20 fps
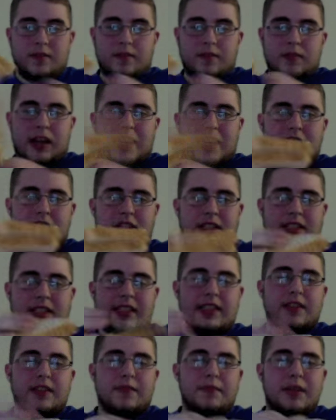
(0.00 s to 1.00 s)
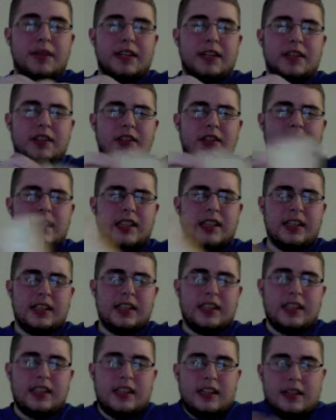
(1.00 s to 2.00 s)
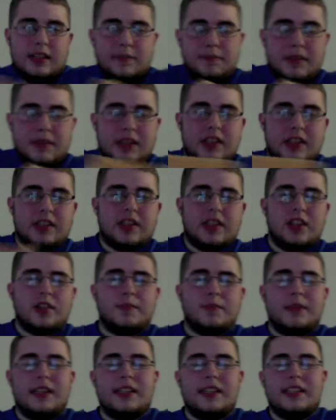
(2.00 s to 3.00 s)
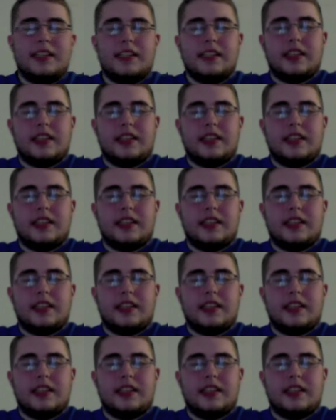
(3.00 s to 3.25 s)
as you can see, they're bigger than other pieces.